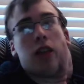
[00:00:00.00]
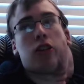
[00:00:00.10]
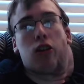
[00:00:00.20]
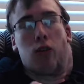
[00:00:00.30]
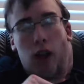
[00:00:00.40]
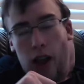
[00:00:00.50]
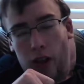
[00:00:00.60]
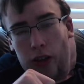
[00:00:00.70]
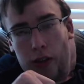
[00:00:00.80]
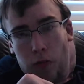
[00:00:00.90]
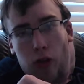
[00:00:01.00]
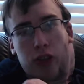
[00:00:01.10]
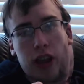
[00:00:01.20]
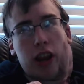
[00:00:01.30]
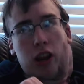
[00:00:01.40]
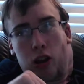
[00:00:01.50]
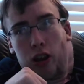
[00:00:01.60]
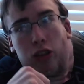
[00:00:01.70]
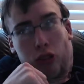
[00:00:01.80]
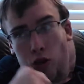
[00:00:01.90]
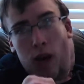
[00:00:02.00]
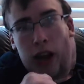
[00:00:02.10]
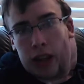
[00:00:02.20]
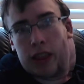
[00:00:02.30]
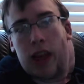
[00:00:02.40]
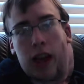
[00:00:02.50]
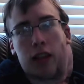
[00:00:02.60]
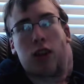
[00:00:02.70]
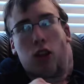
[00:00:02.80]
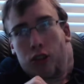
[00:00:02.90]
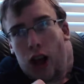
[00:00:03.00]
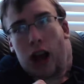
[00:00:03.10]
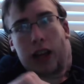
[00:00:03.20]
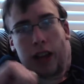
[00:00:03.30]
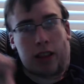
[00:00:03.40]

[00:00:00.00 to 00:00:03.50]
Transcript: She really well, didn't couldn't do anything until Sasuke